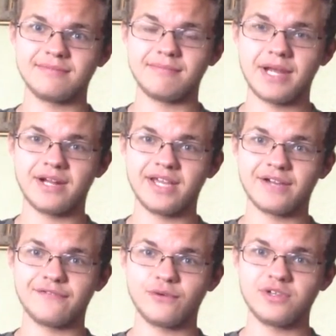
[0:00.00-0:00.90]
marrying
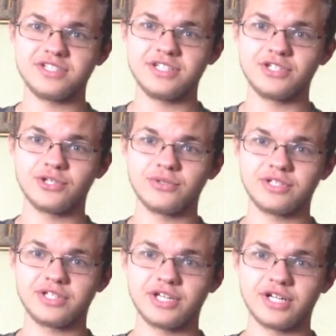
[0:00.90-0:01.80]
a
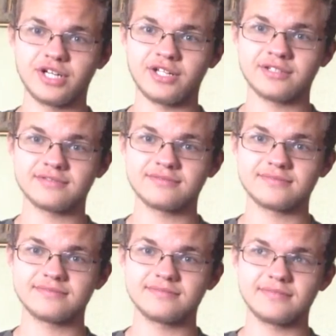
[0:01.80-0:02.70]
14-year-old girl
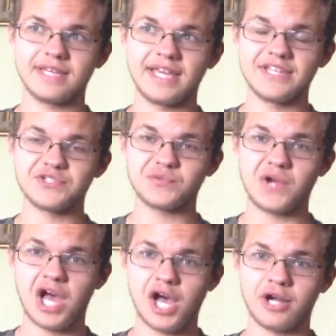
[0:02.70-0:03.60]
is
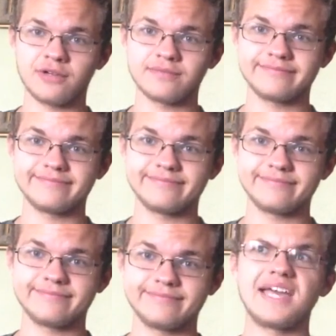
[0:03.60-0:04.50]
wrong.
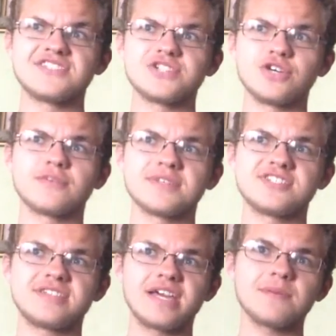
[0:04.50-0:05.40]
And so from a
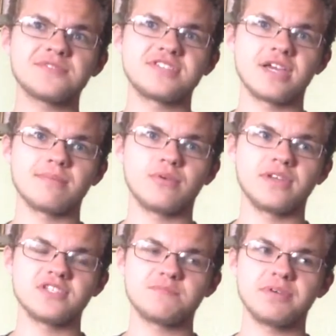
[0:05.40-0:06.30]
setup
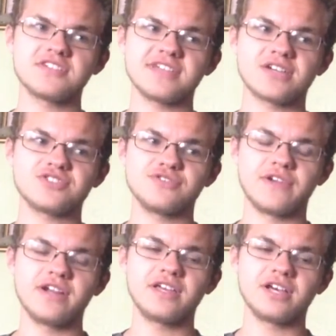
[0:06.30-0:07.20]
standpoint, this book is actually
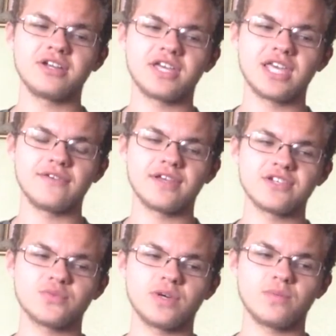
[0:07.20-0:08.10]
very good at giving
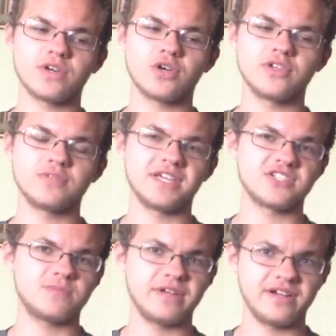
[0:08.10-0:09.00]
us what we're going to be
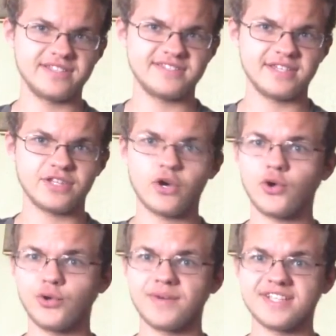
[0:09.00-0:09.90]
experiencing the
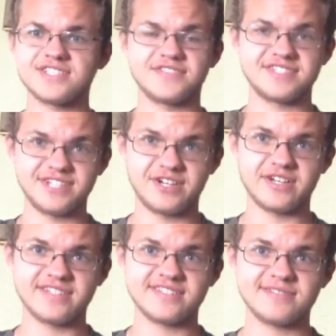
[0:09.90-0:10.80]
whole rest of the
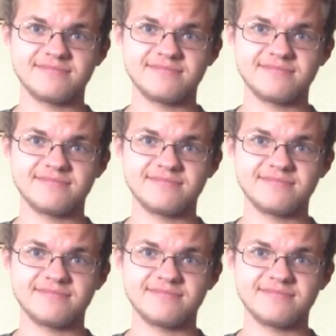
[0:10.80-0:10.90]
series.